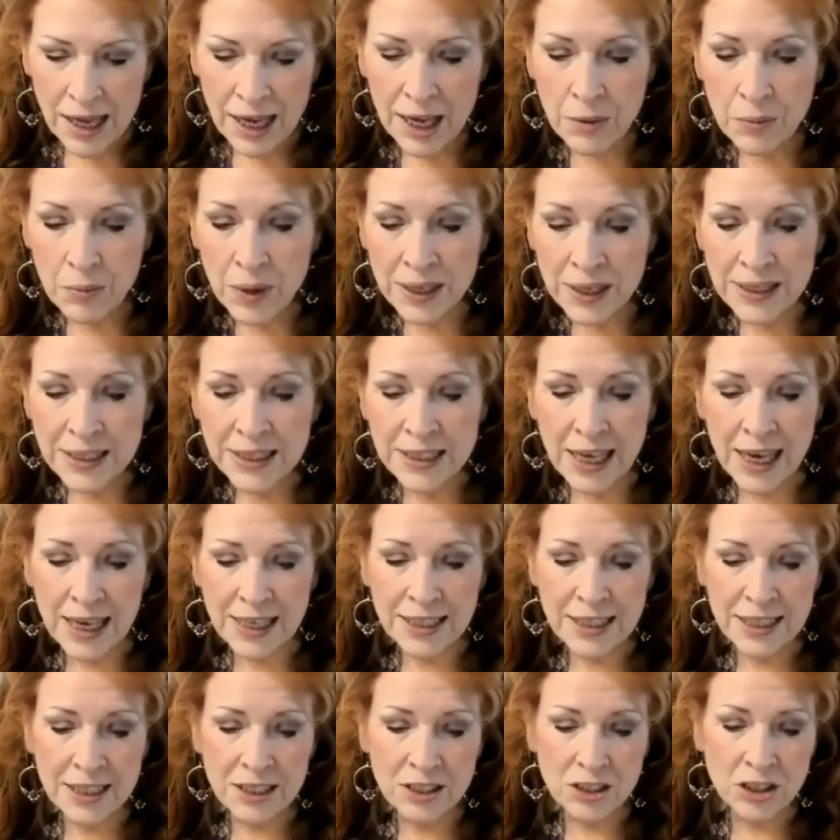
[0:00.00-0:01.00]
He wants
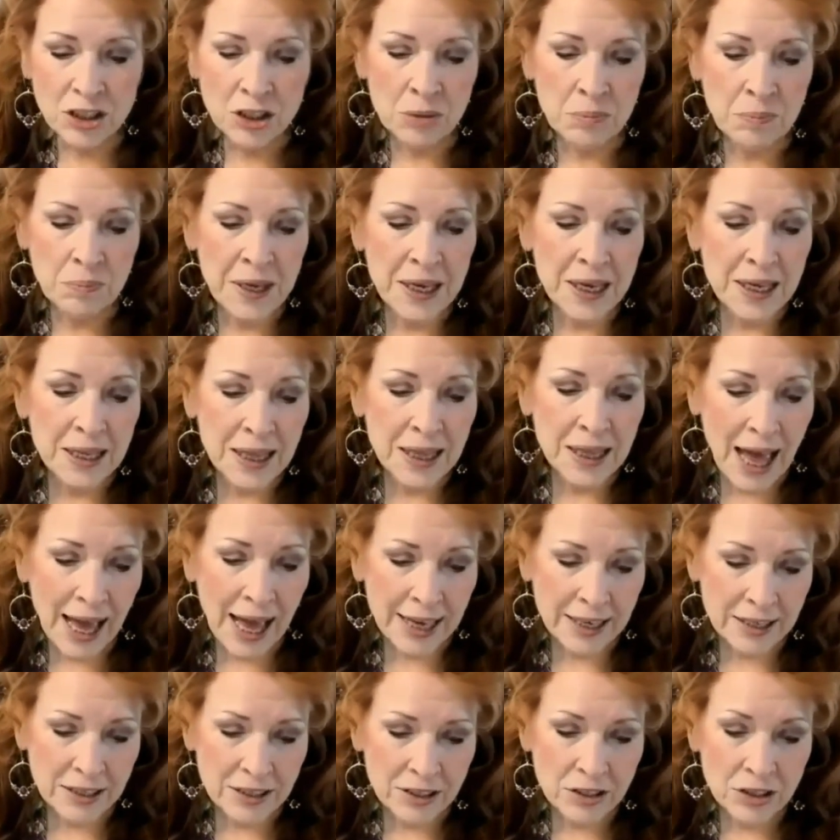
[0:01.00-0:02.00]
us to be a
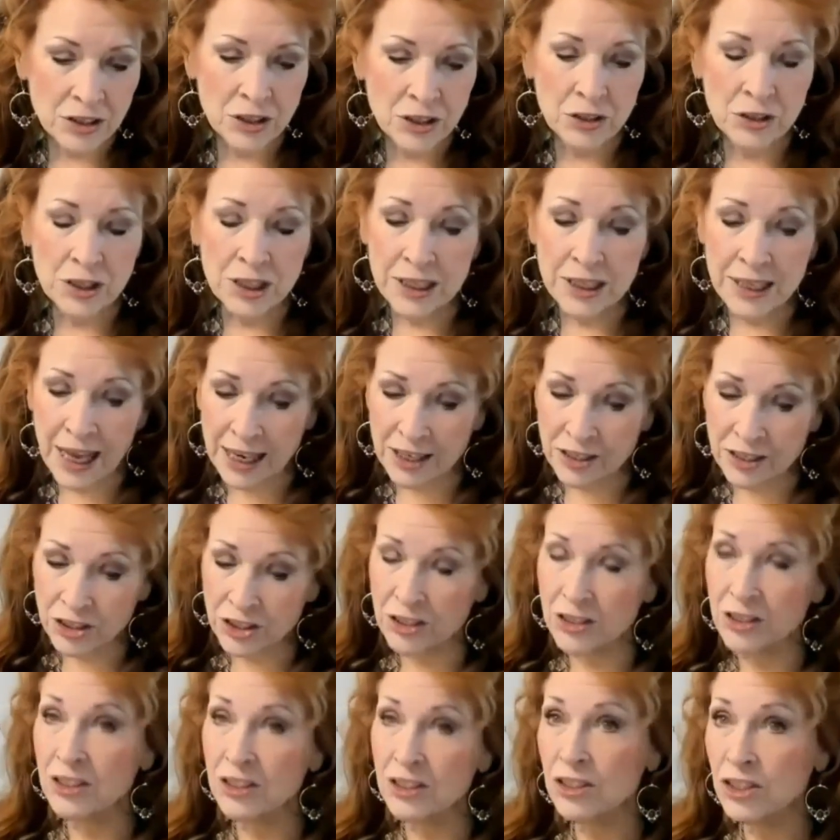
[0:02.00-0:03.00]
light to the
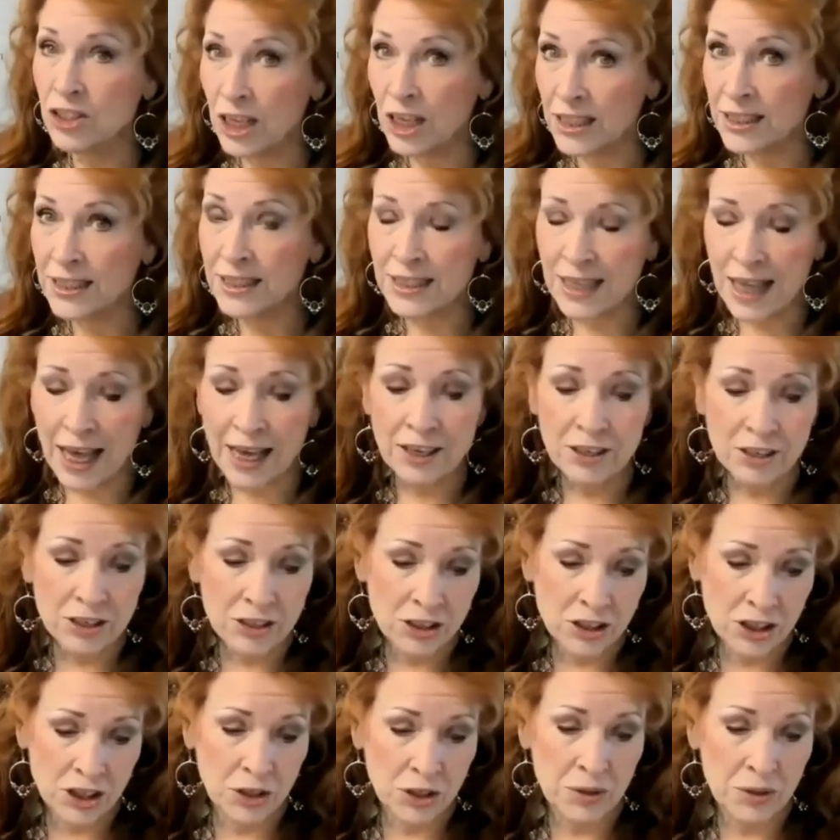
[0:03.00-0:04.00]
nations, just like
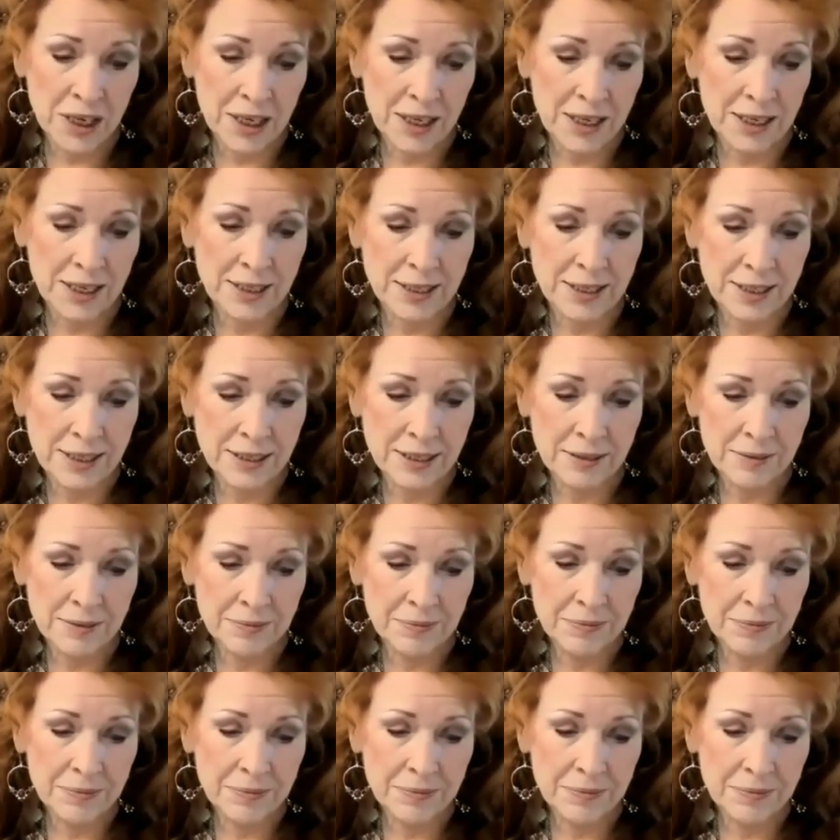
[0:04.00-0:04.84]
Yeshua is.